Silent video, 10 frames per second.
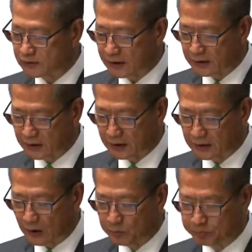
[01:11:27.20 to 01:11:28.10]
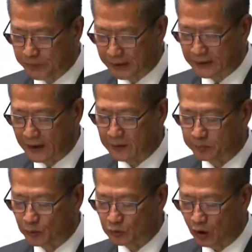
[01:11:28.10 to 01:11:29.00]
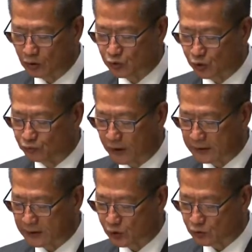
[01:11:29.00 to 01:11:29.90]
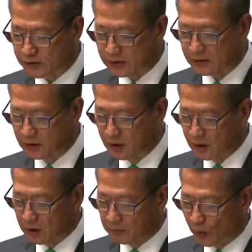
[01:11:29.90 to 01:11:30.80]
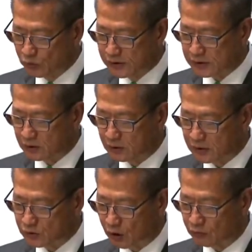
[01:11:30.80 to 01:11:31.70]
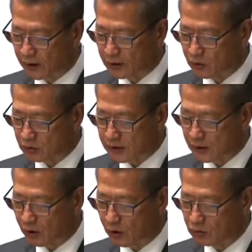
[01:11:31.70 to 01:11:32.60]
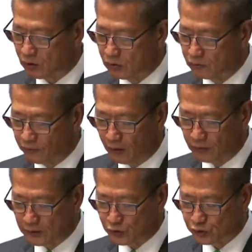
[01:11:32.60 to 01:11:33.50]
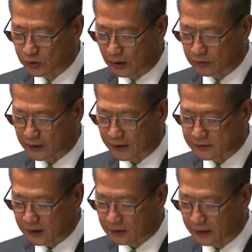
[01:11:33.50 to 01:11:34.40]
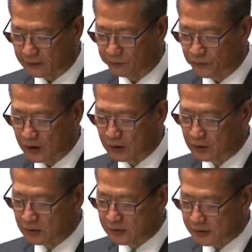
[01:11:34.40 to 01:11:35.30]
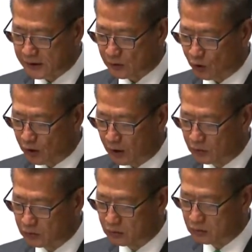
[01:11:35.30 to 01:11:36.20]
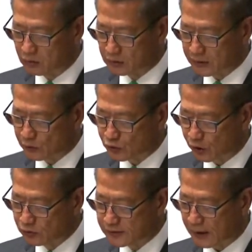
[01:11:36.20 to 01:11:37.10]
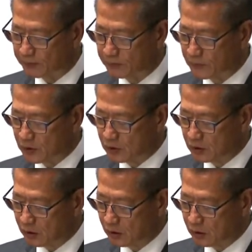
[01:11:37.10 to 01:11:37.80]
the government will work with the AA to actively explore measures to facilitate transshipment through Hong Kong with a view to maintaining our competitive edge as an international air cargo hub.